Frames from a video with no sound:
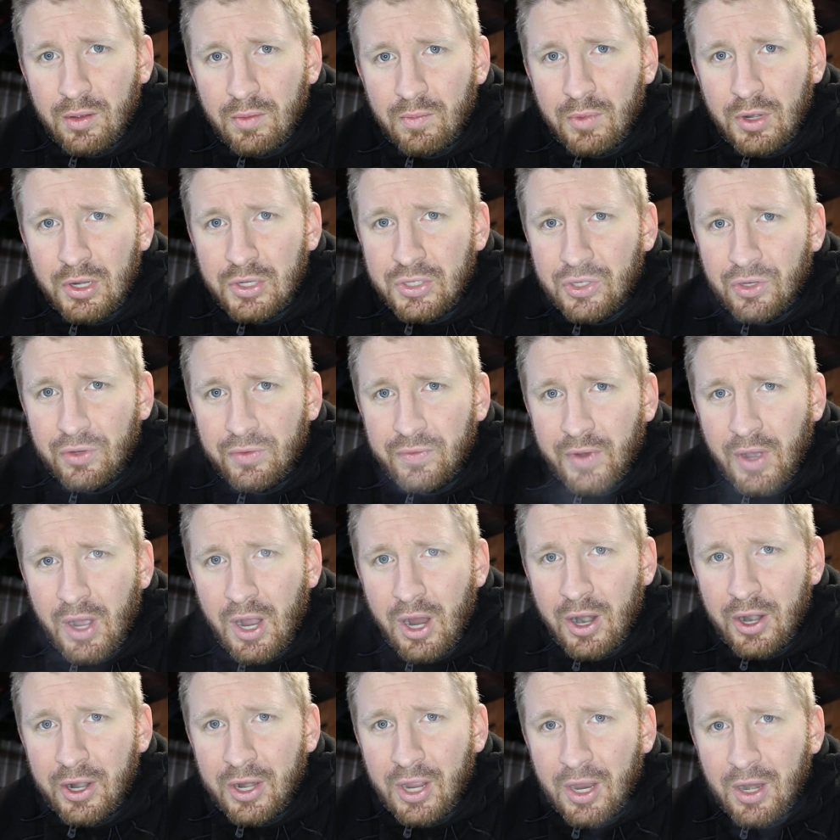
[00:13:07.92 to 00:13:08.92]
but so
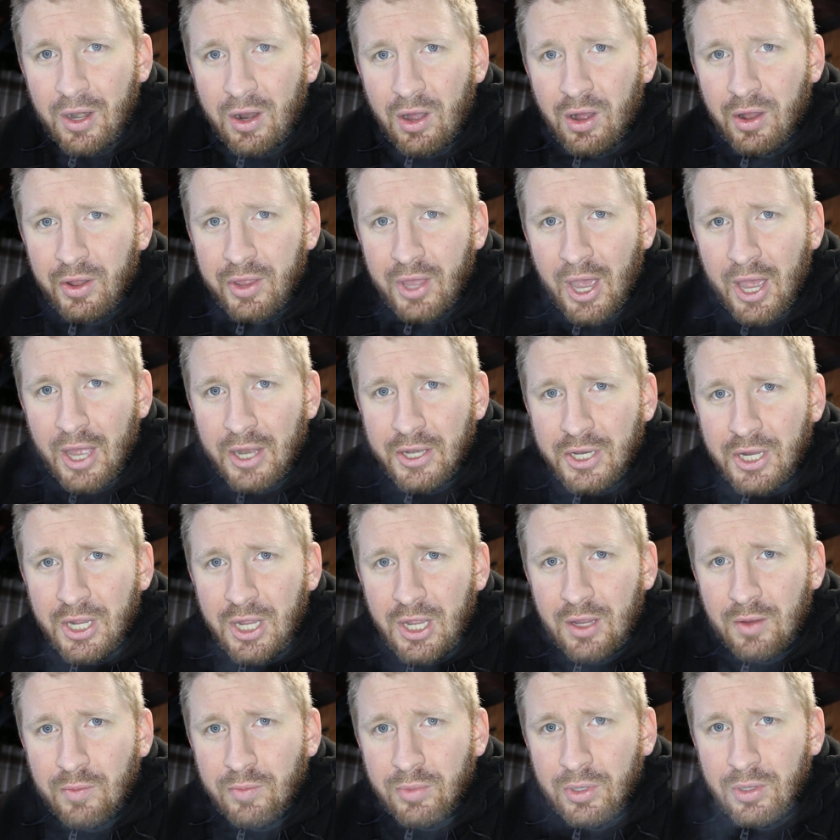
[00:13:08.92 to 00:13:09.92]
far it ain't all that
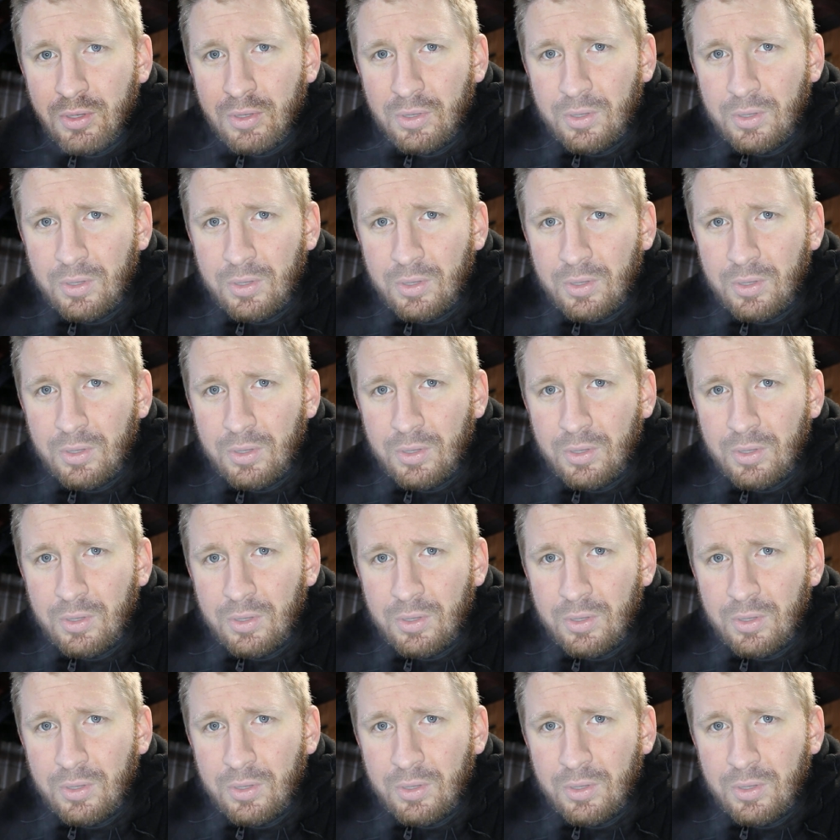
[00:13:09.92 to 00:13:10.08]
deep,